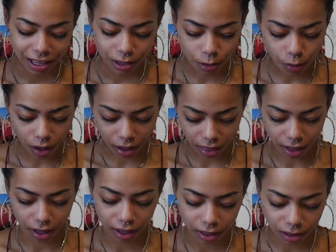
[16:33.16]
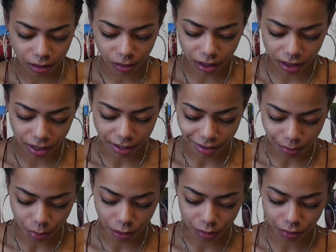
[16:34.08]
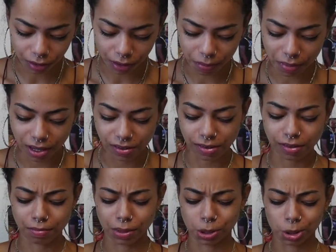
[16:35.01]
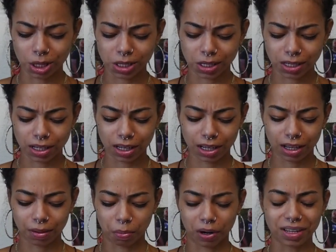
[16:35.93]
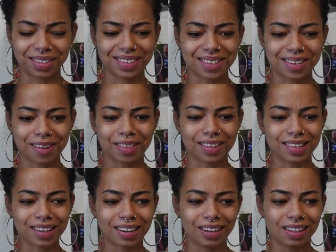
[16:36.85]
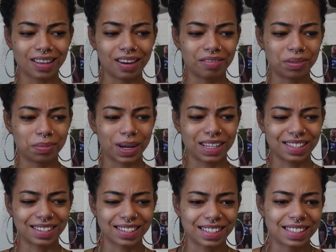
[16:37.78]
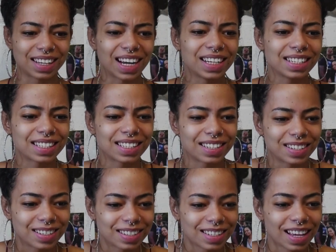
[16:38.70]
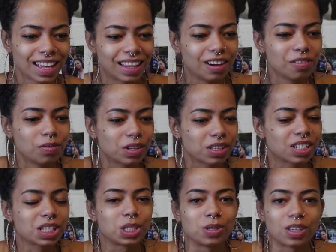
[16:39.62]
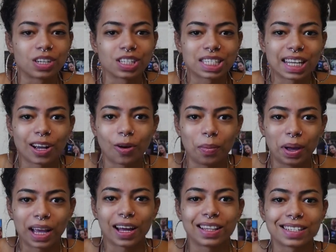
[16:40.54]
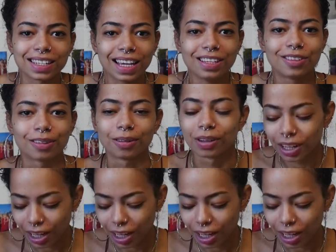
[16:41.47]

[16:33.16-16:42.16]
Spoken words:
You are that. You are this beautiful, amazing, majestic presence on this earth, and everybody's just enticed. They don't even want to touch you. They're just like, oh my god, this angel.